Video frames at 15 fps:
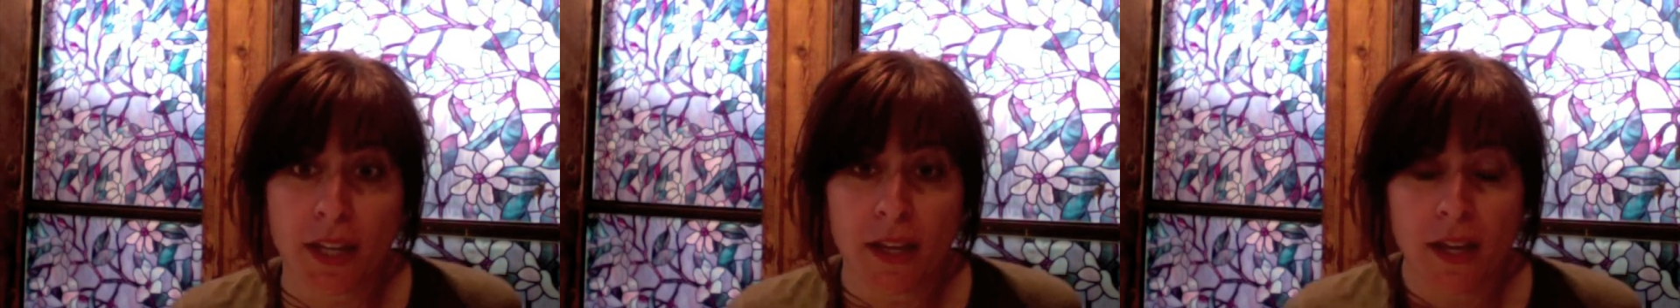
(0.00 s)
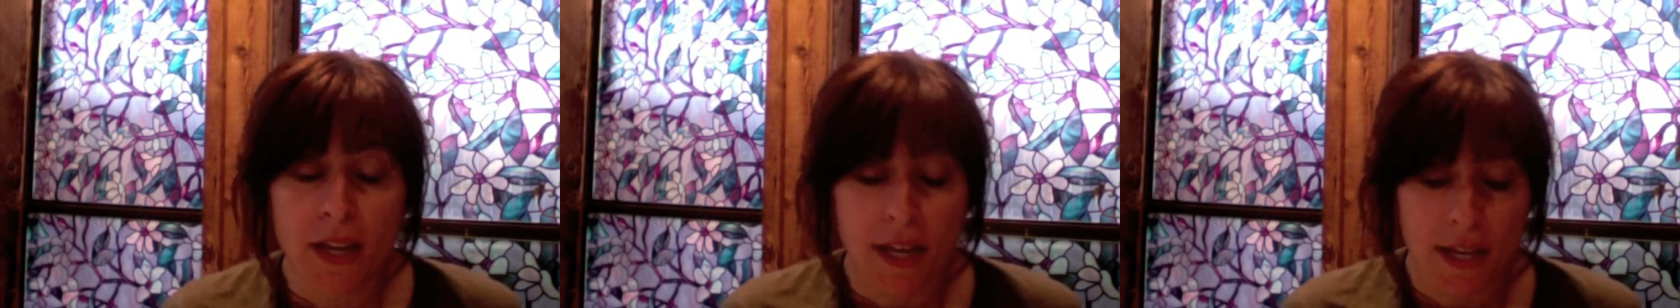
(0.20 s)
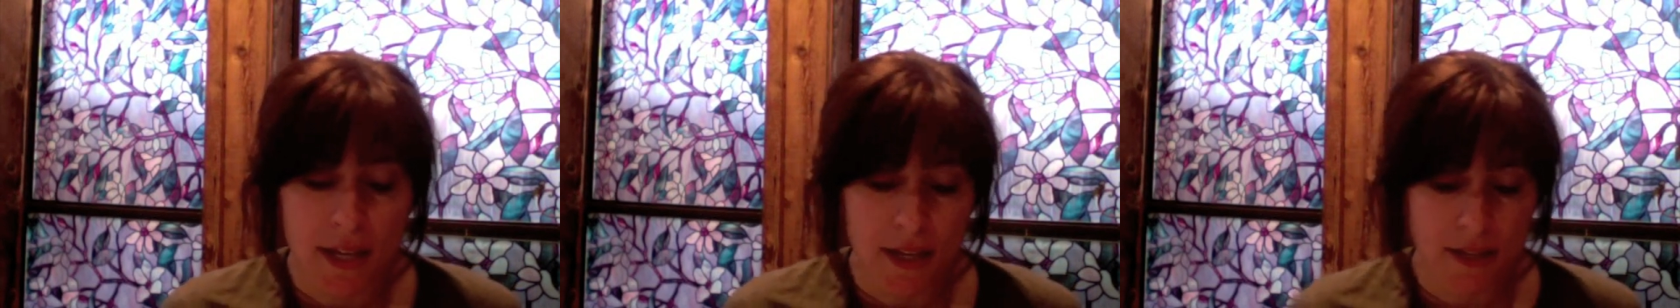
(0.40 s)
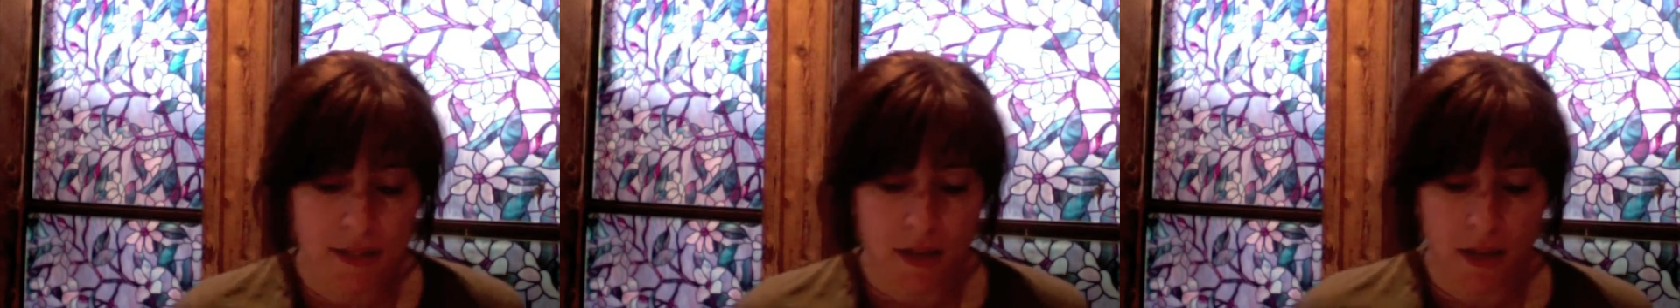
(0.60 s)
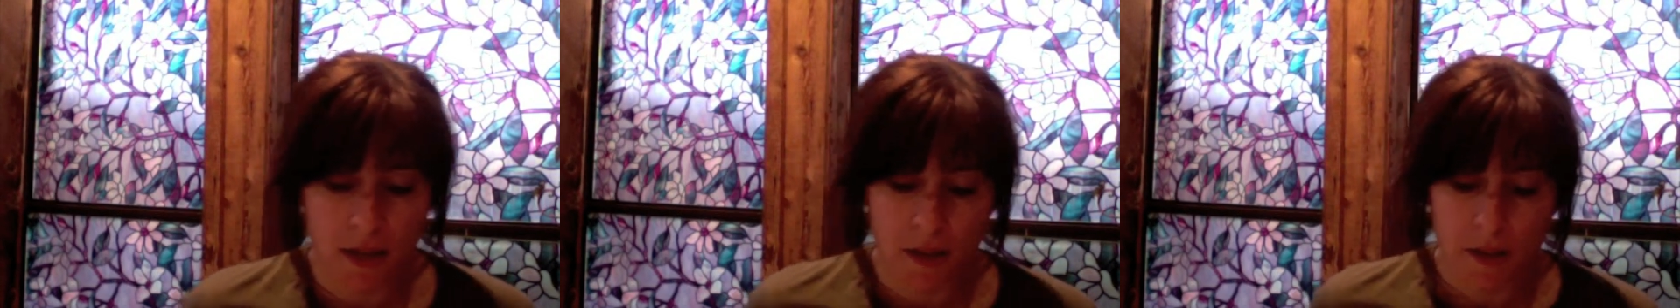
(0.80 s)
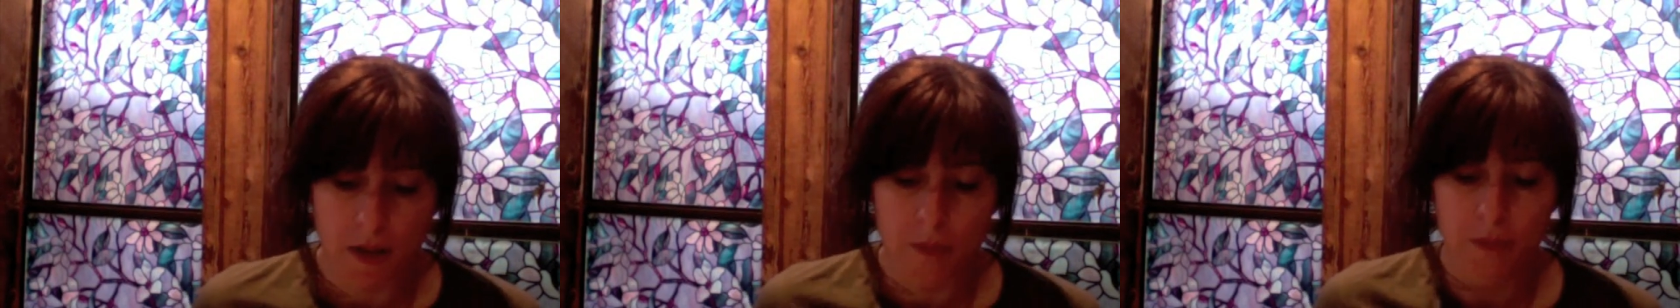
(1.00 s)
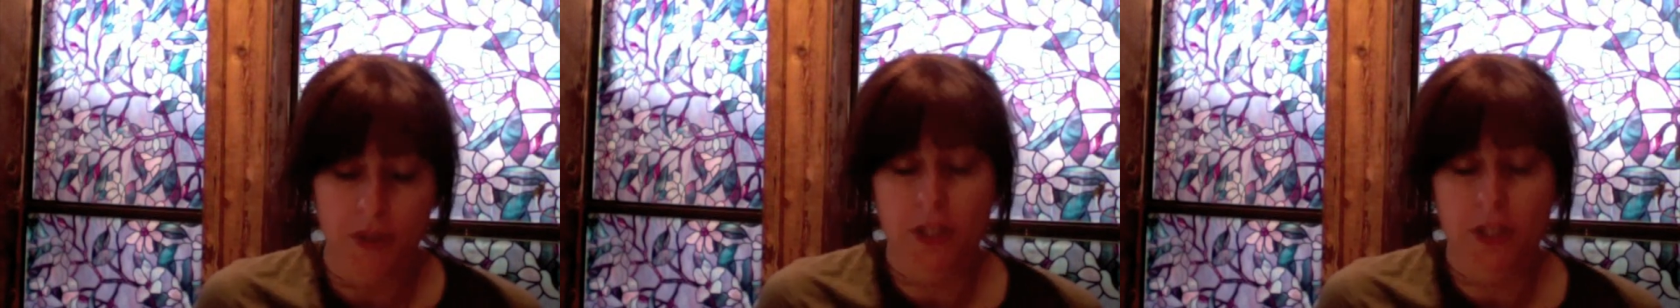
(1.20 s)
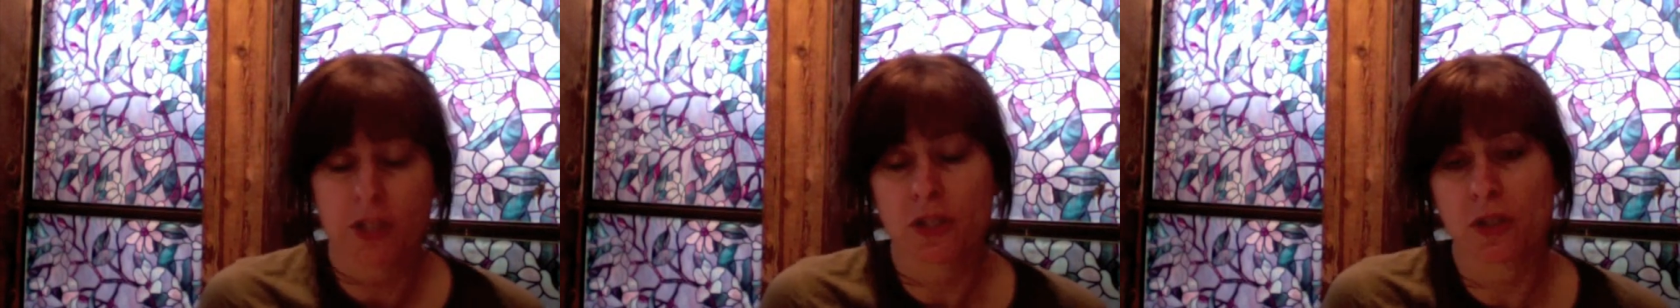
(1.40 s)
He is a
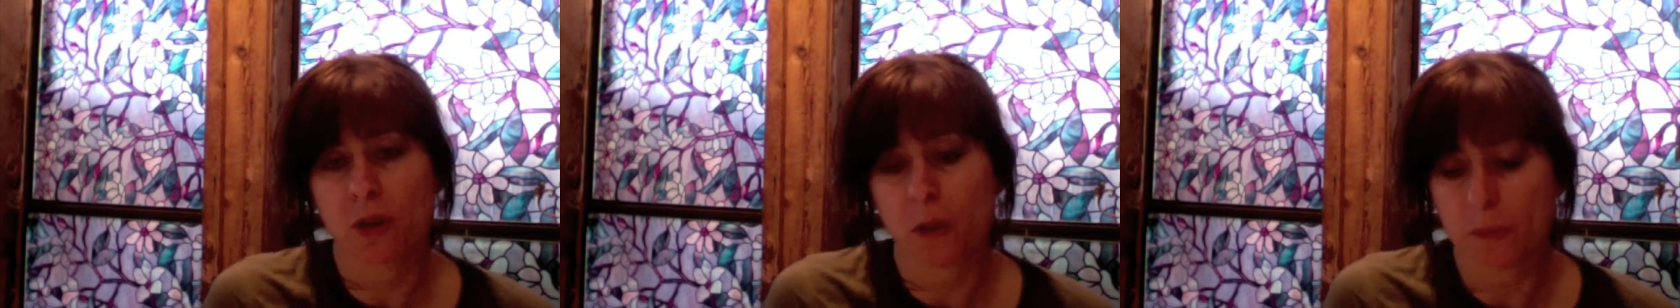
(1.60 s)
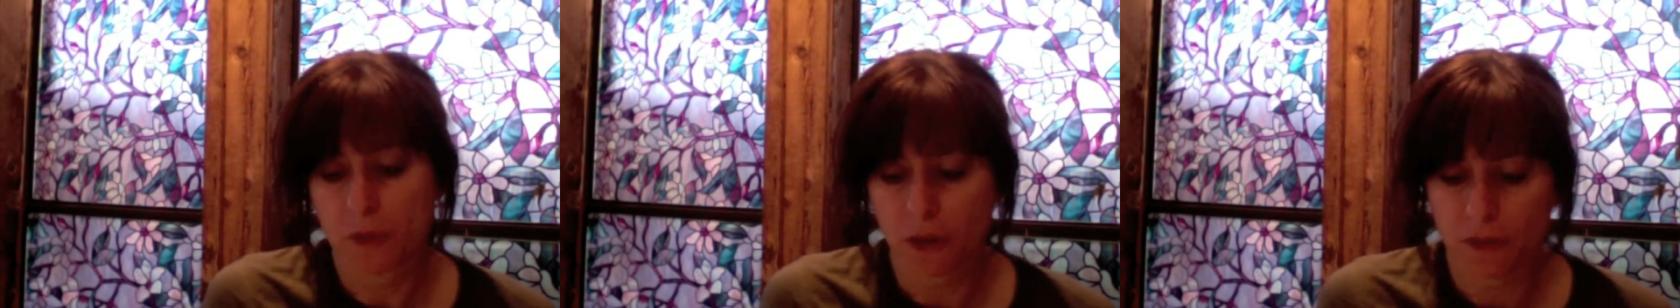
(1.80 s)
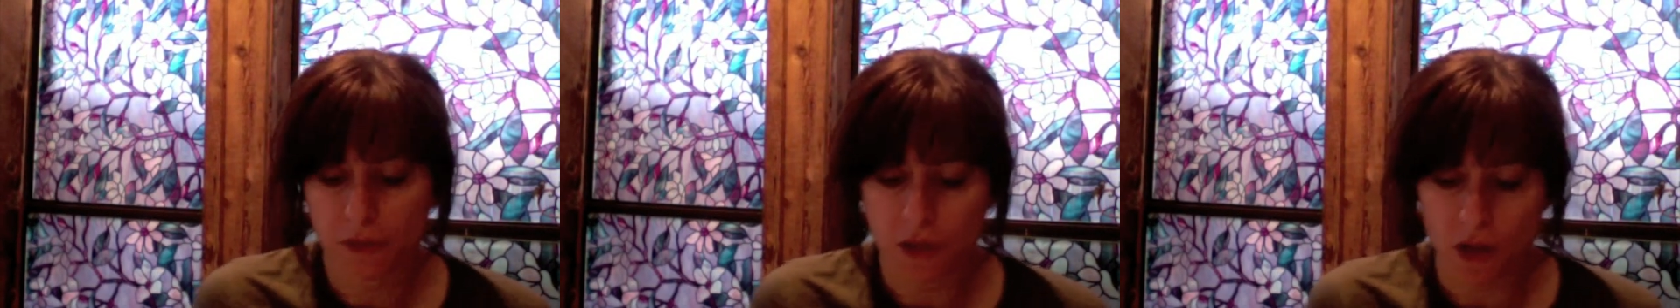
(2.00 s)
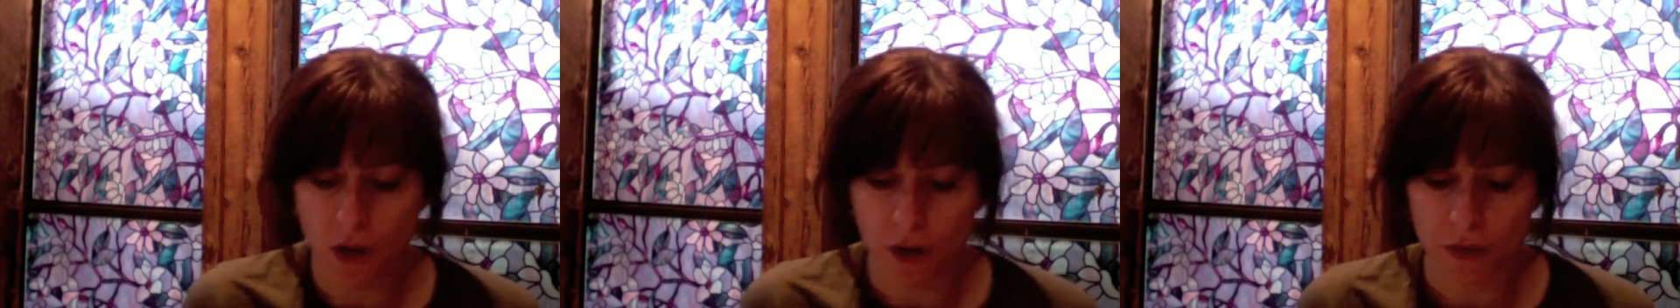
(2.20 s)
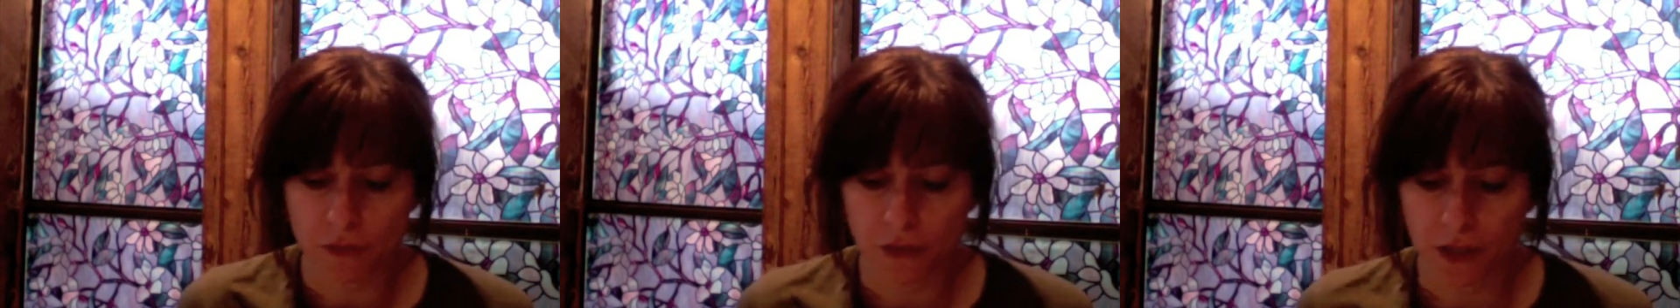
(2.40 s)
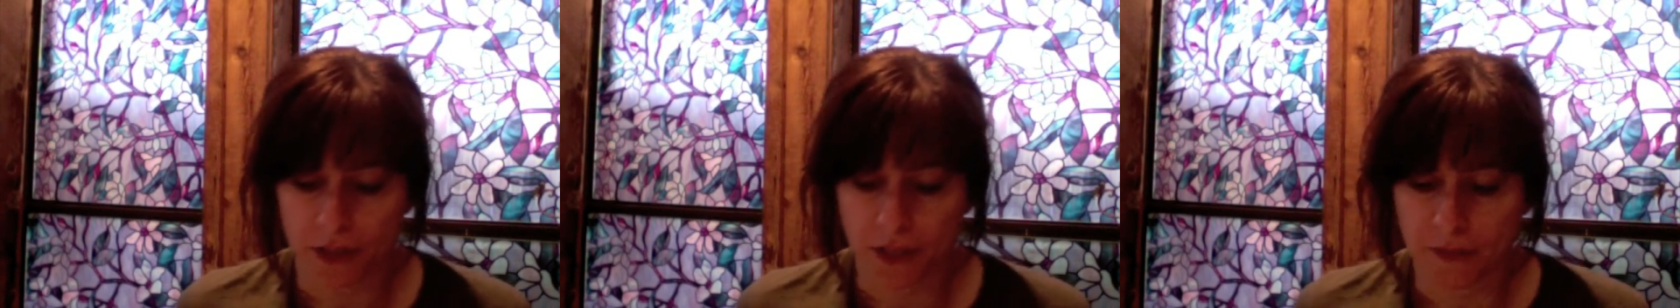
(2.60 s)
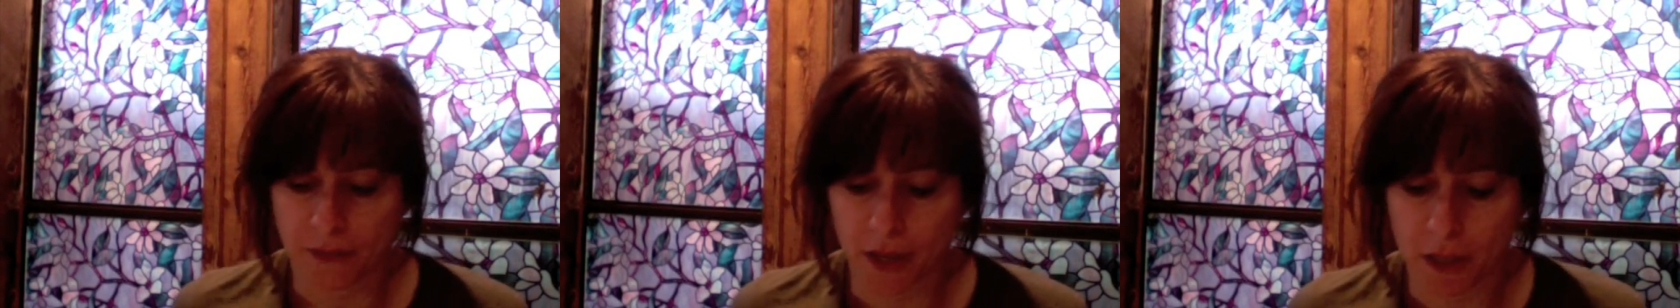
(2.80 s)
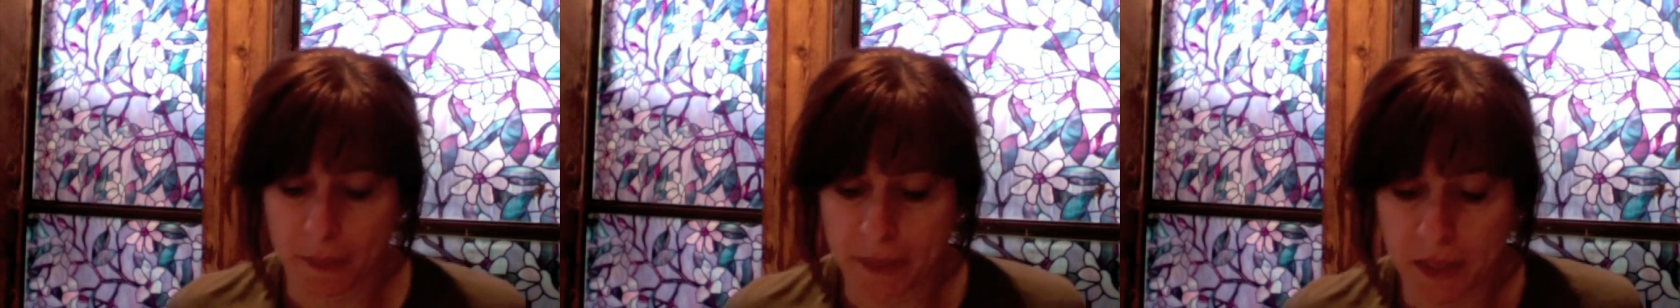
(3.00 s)
British sculptor, photographer, and
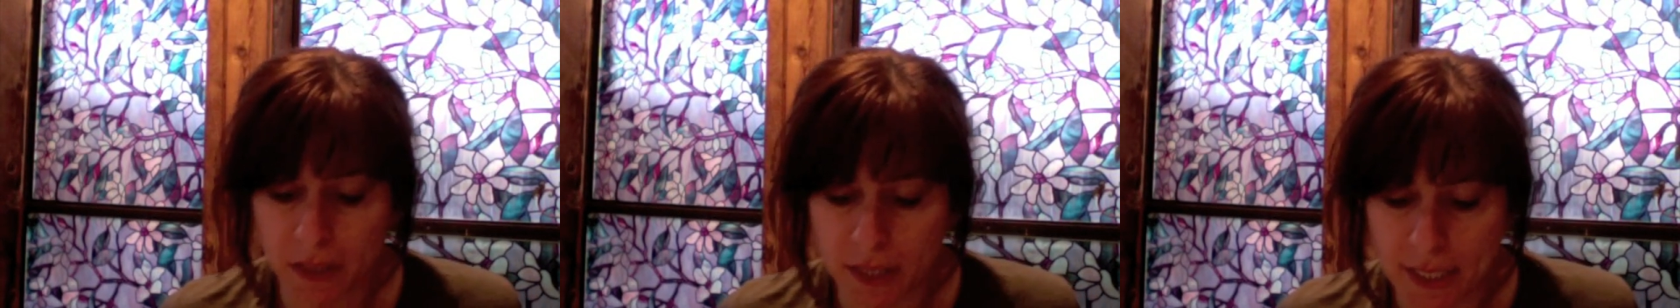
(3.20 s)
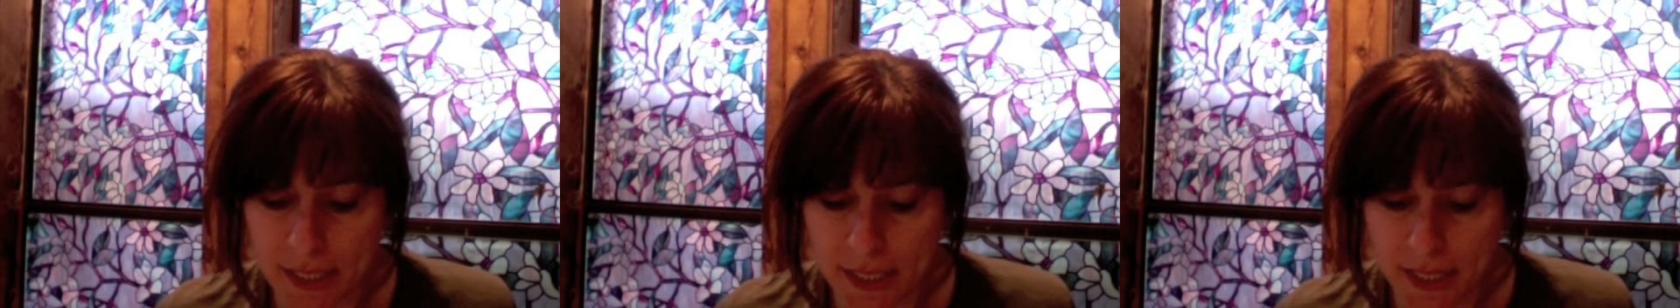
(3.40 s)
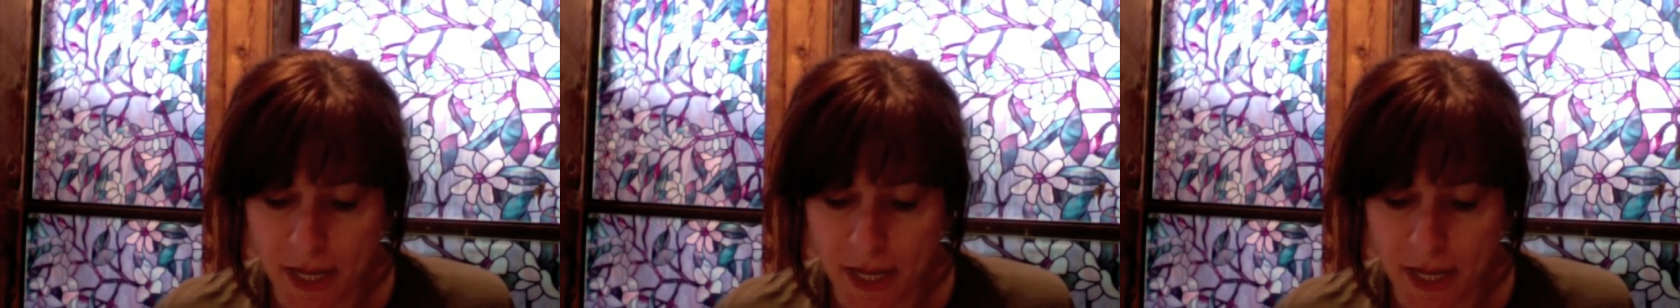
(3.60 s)
environmentalist.